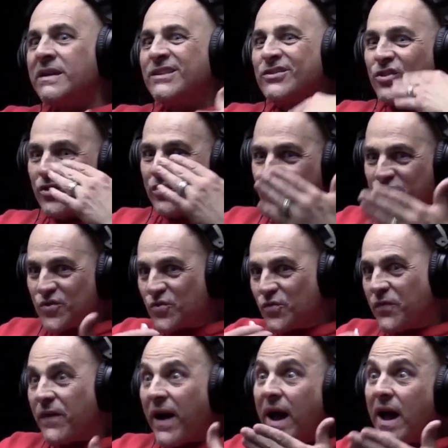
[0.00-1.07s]
turn to
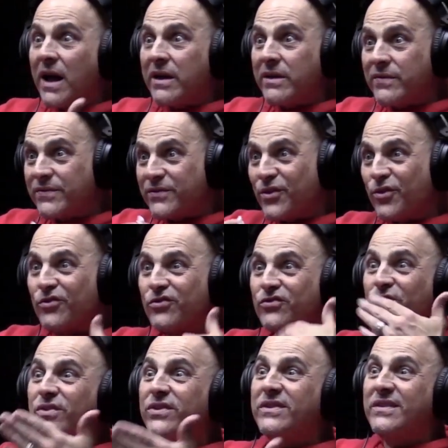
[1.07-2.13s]
5, turn
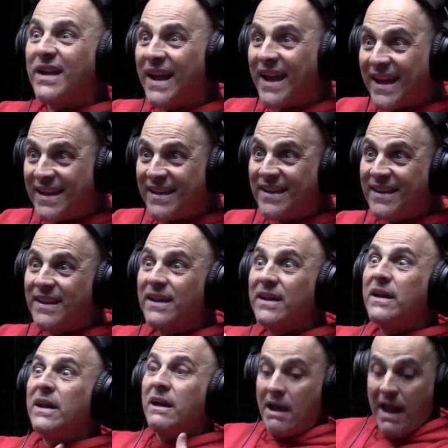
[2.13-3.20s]
to 10,
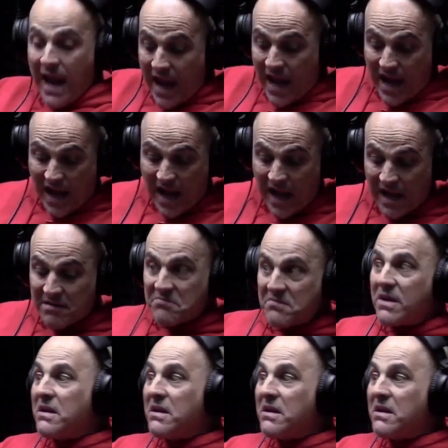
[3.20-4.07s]
and